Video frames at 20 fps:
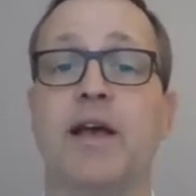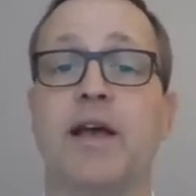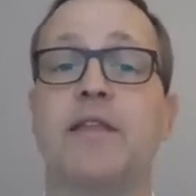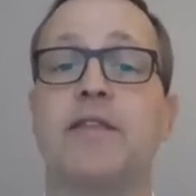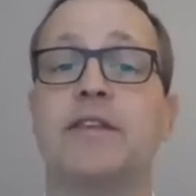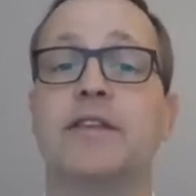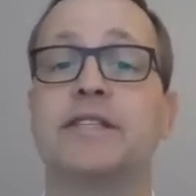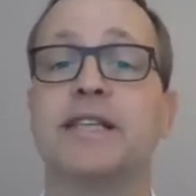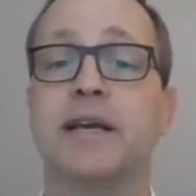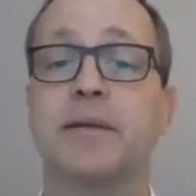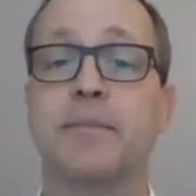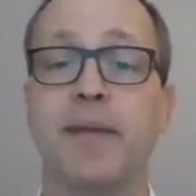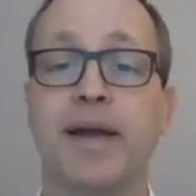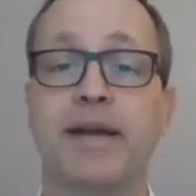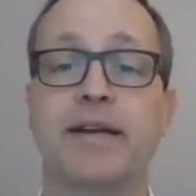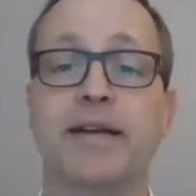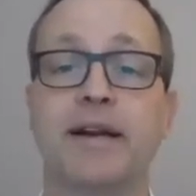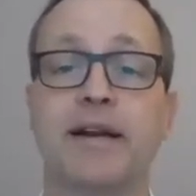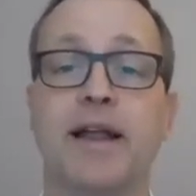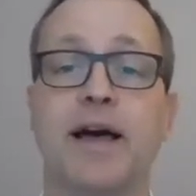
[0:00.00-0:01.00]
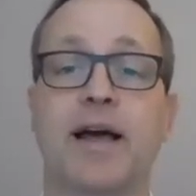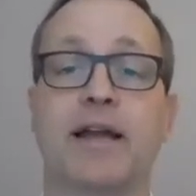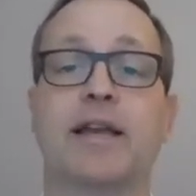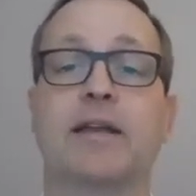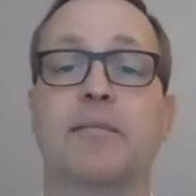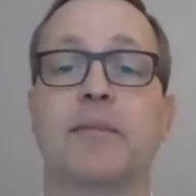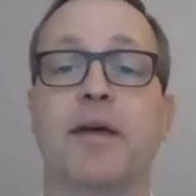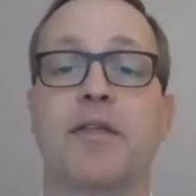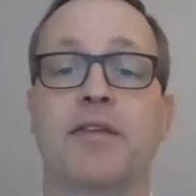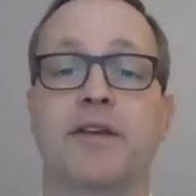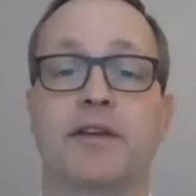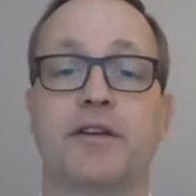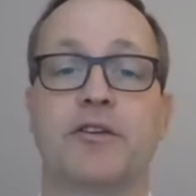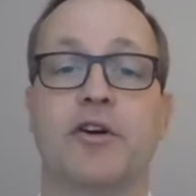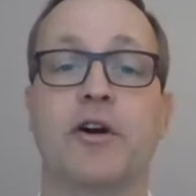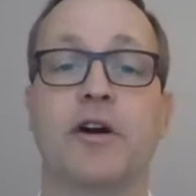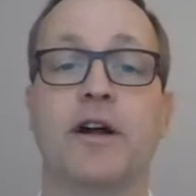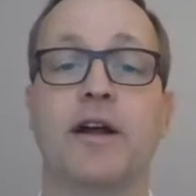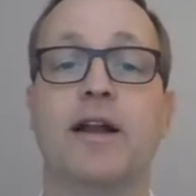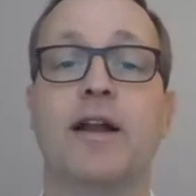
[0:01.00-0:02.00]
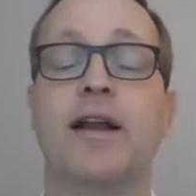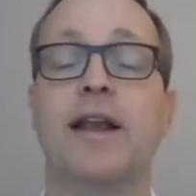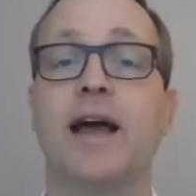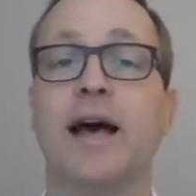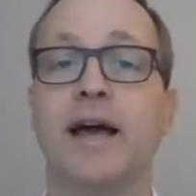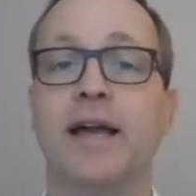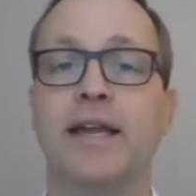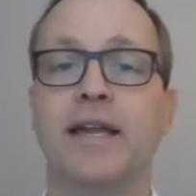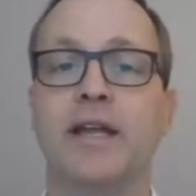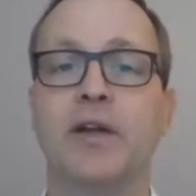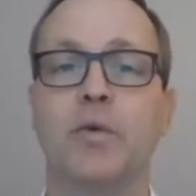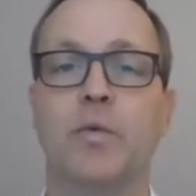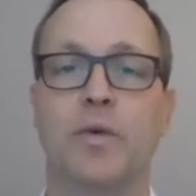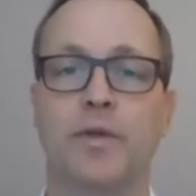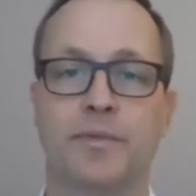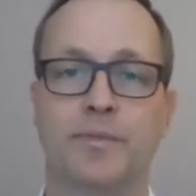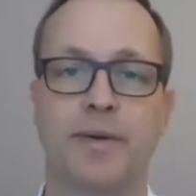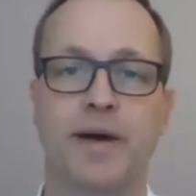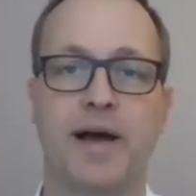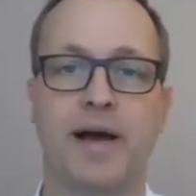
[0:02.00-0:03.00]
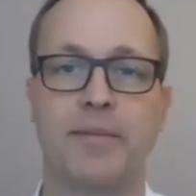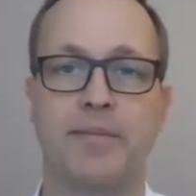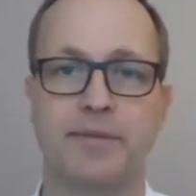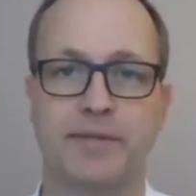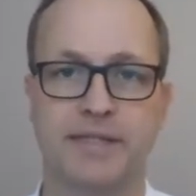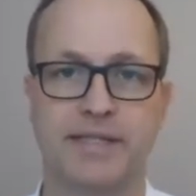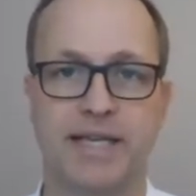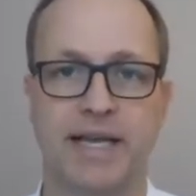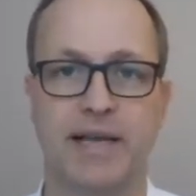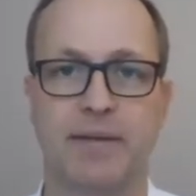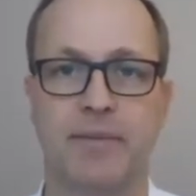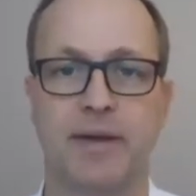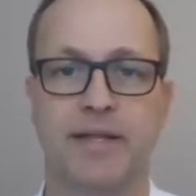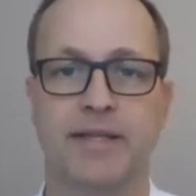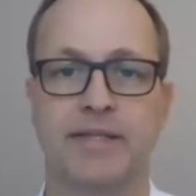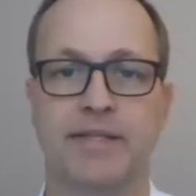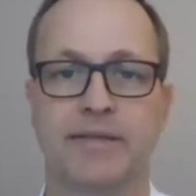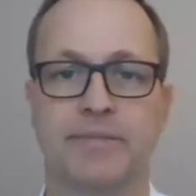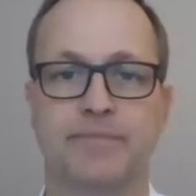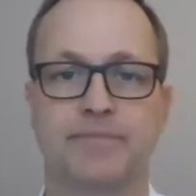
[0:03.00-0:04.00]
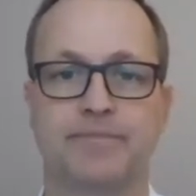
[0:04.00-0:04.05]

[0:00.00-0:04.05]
the segmental lining method, or lining with pipe segments.